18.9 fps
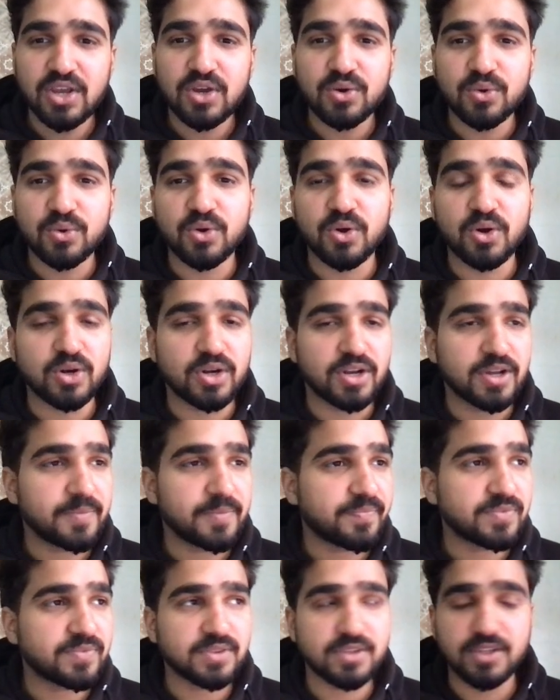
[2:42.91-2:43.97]
Oh god,
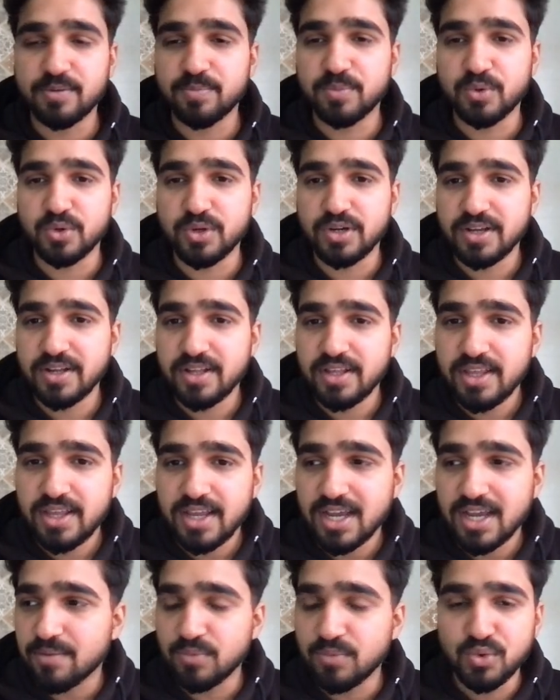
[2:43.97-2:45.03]
they're bored,
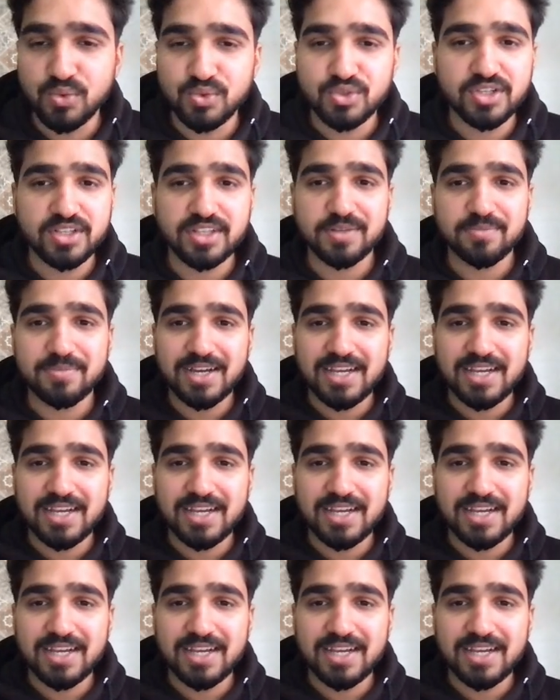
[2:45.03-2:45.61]
I'm losing them,